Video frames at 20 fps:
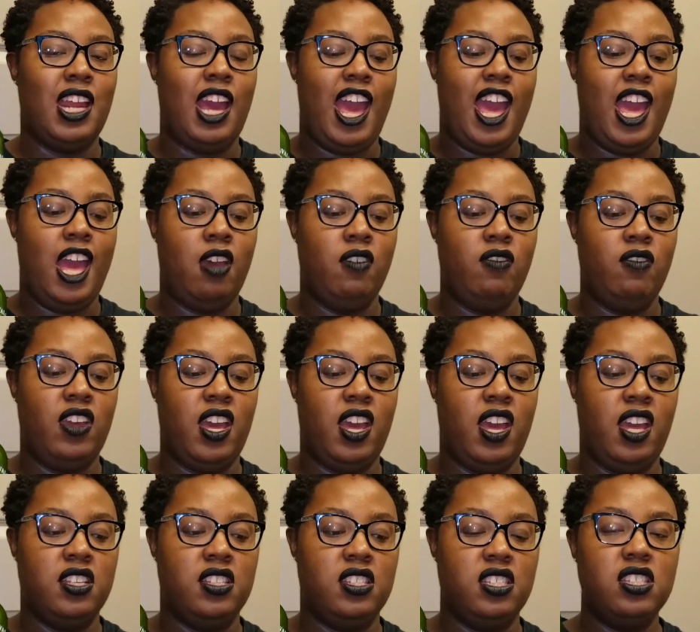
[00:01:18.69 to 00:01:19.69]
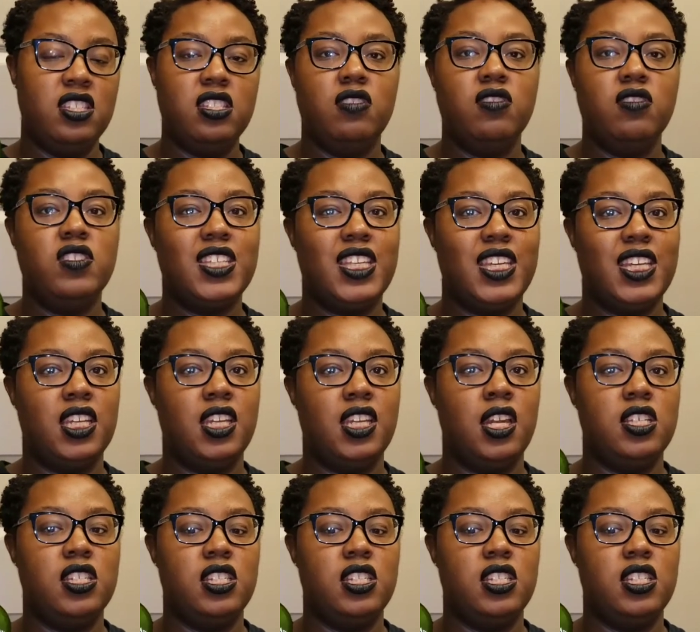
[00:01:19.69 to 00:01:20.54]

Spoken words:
I have had sensitive skin